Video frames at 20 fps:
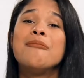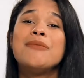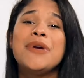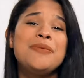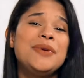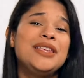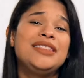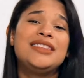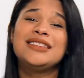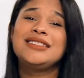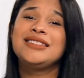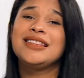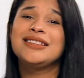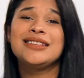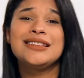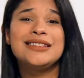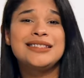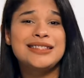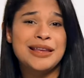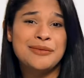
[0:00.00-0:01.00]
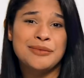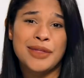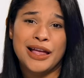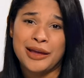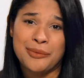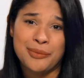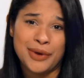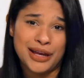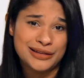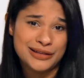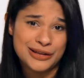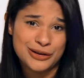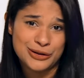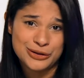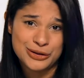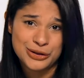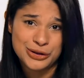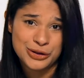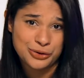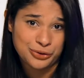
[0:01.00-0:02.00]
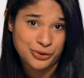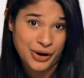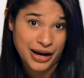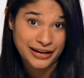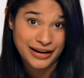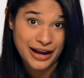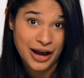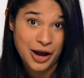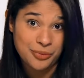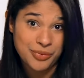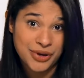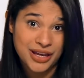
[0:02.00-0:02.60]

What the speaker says: Maybe this doesn't seem like a big deal to you right now,